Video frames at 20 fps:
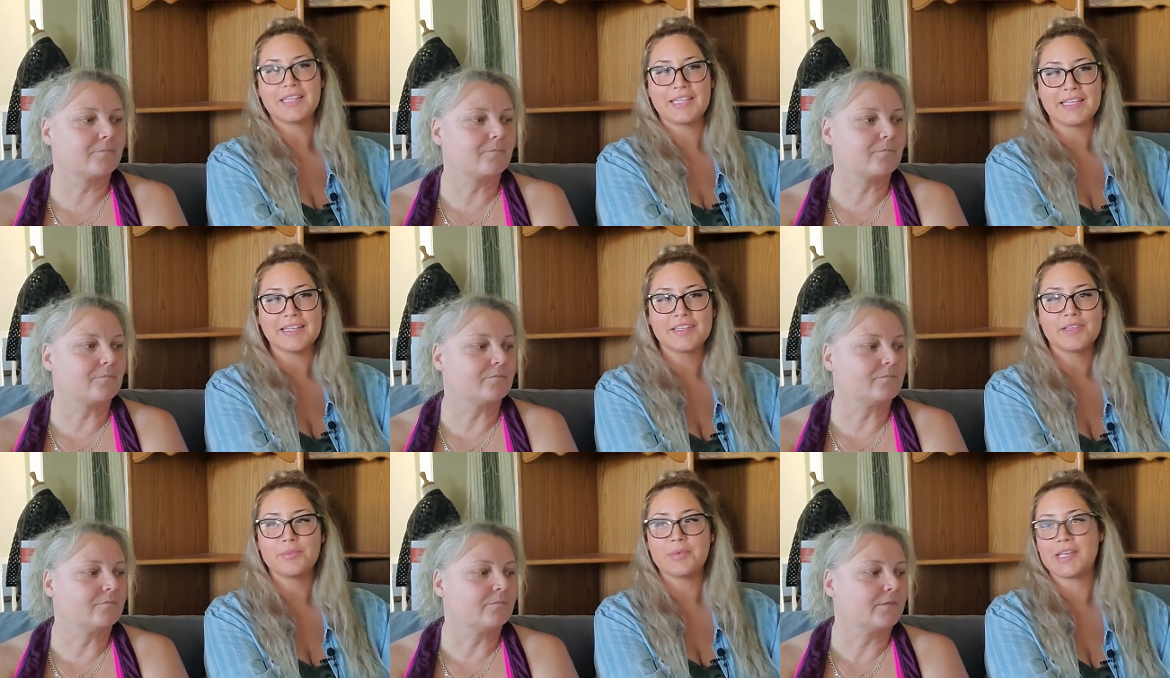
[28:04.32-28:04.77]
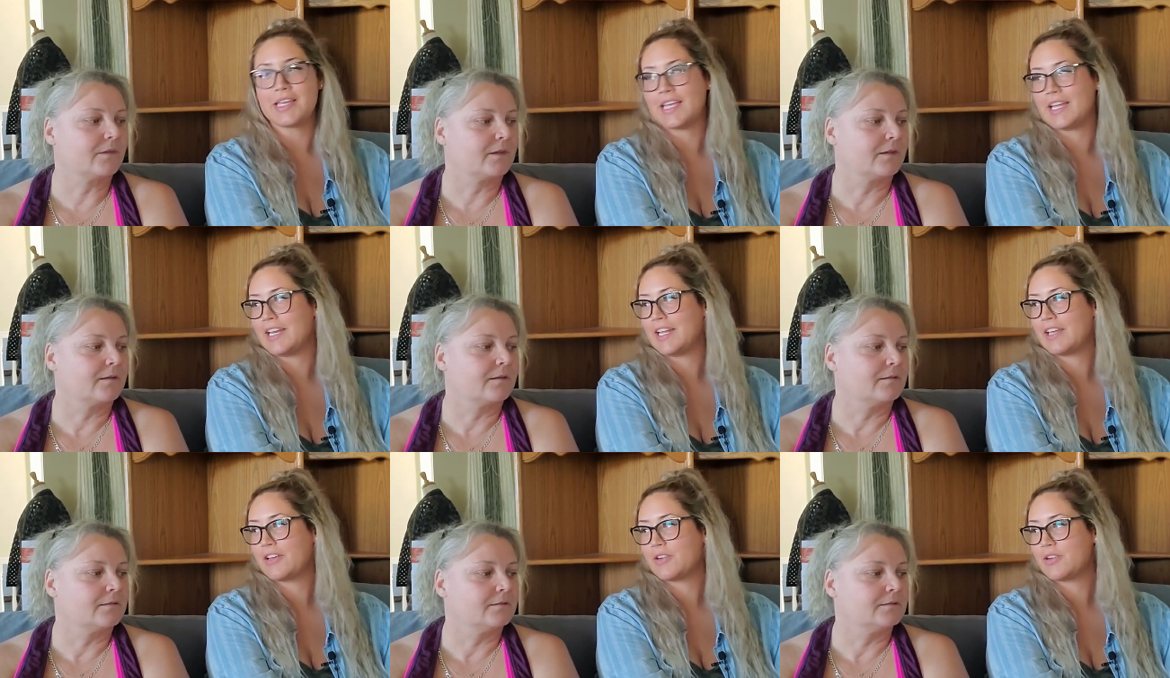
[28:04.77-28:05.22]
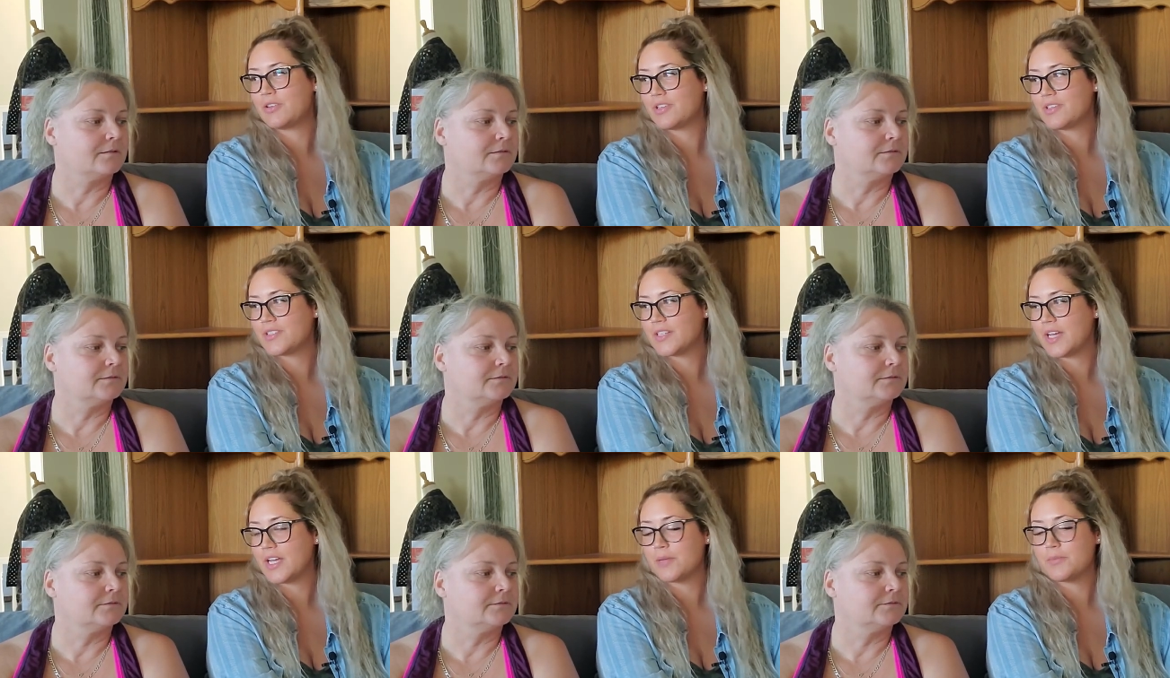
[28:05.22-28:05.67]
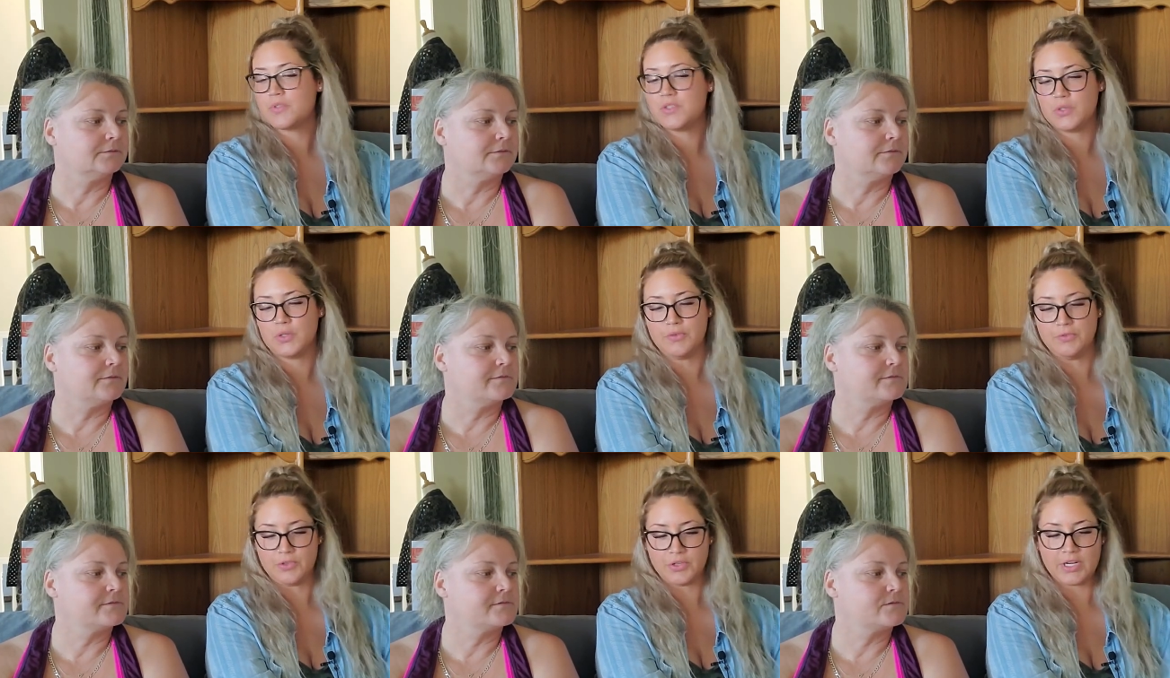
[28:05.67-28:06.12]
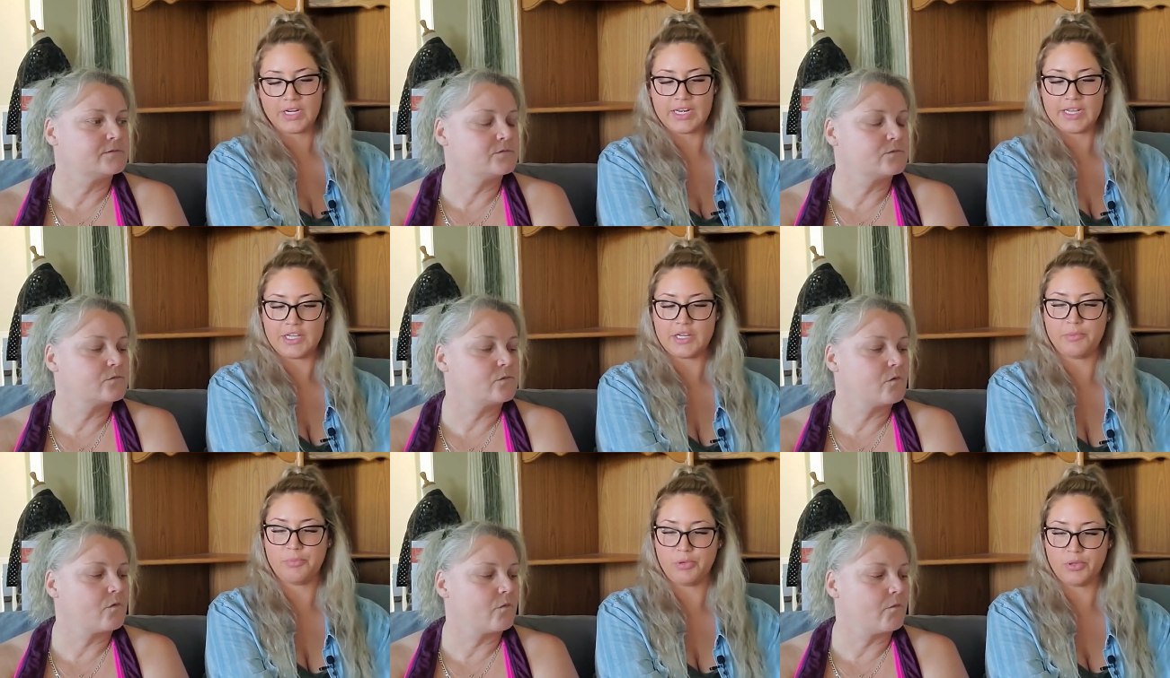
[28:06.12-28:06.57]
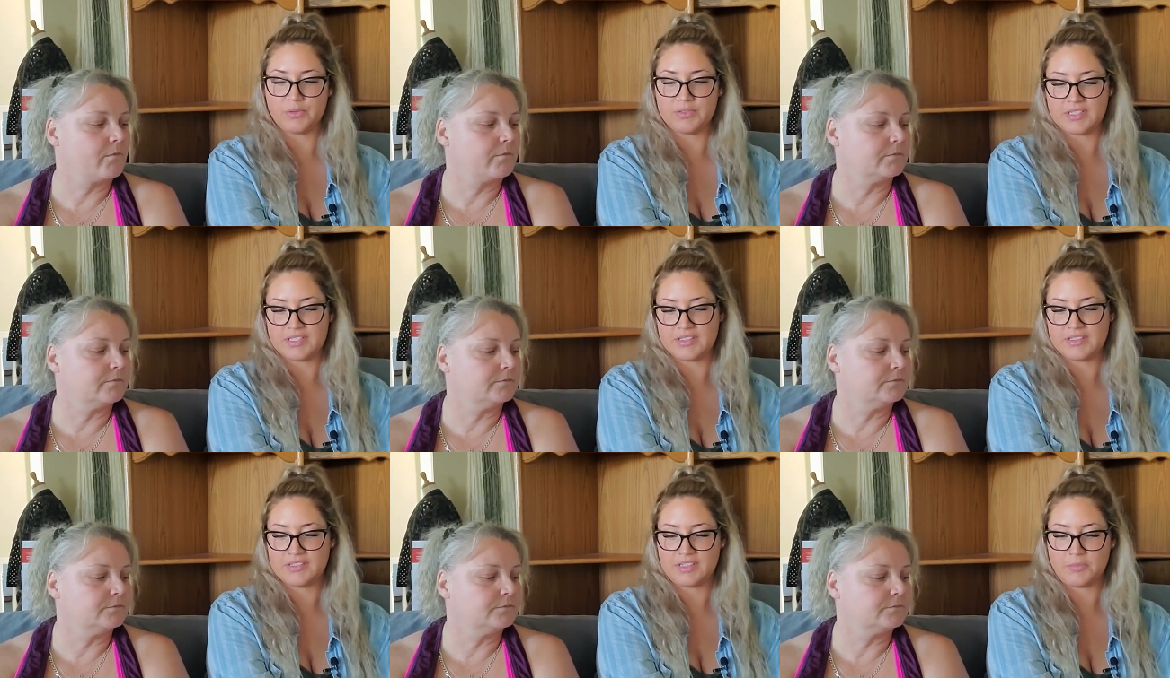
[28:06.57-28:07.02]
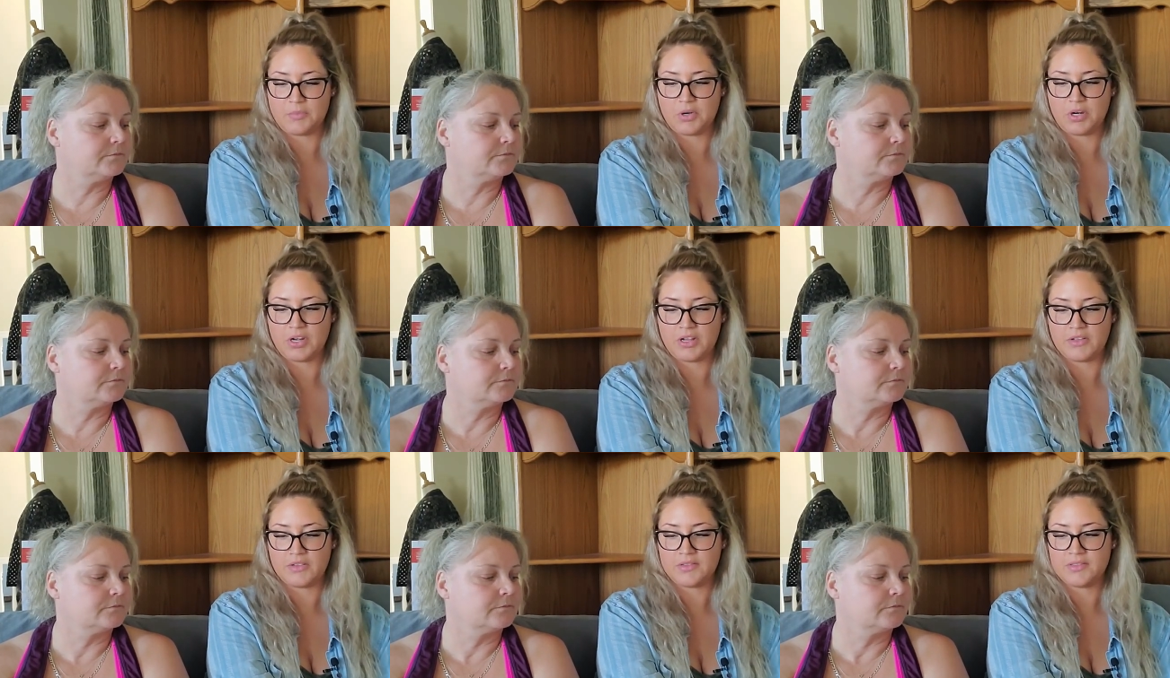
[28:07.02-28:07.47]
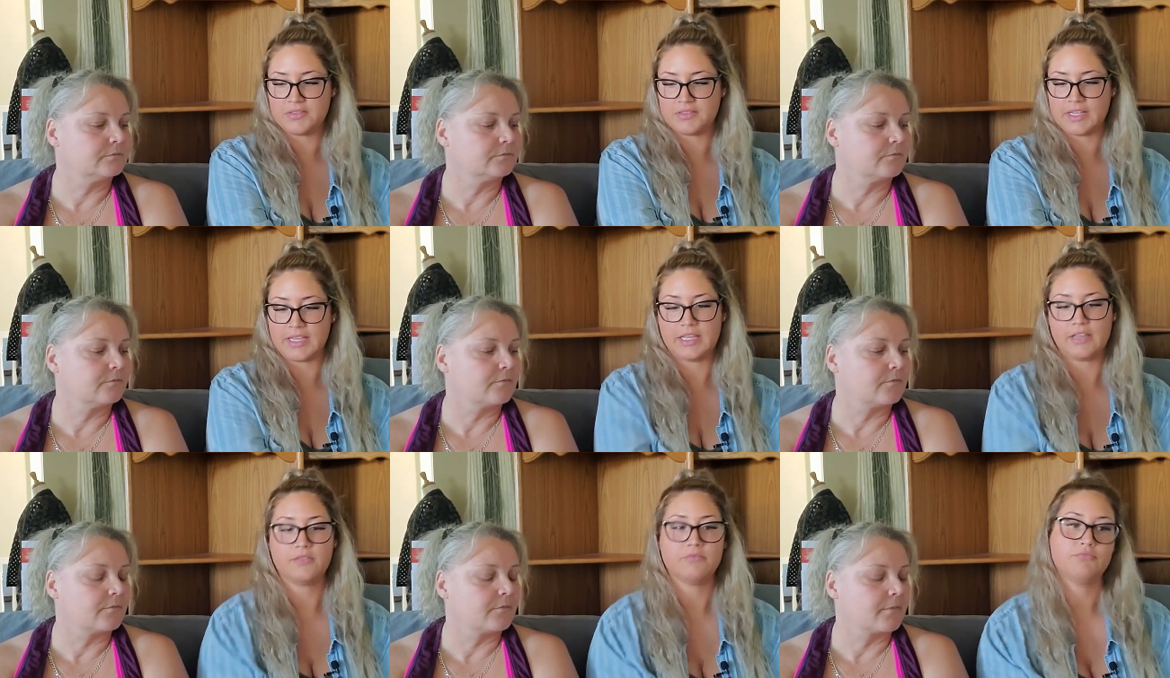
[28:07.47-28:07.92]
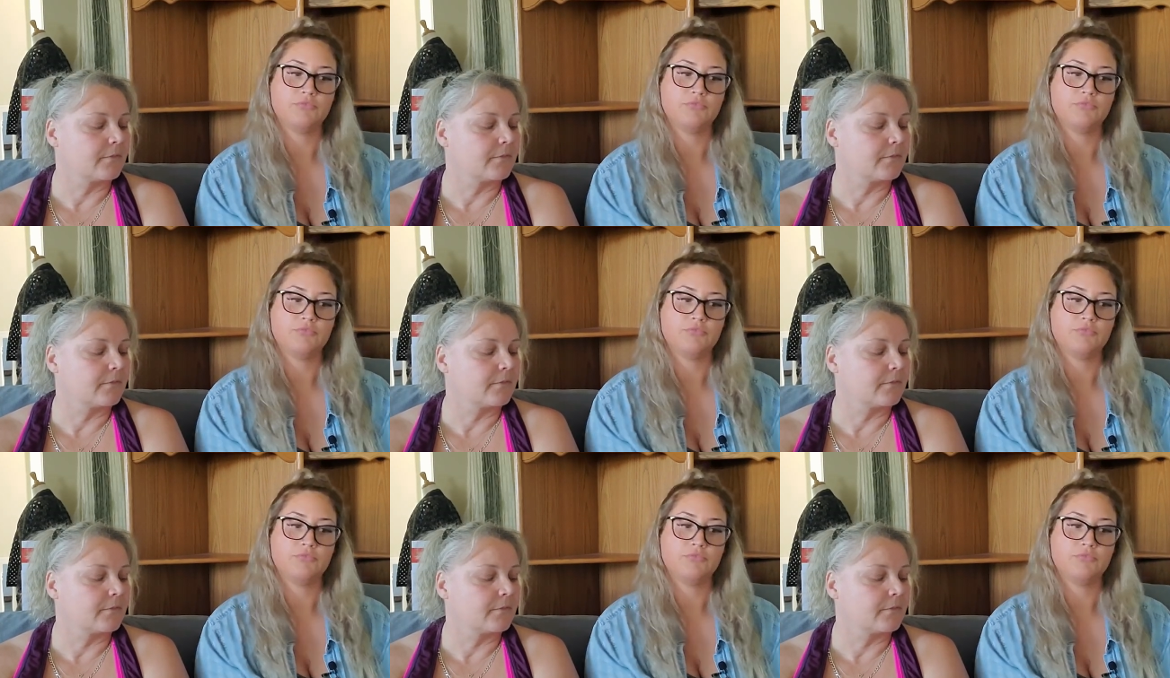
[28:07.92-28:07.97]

Speaker 1: need to be eating it all the time. So if you're getting your protein somewhere else, like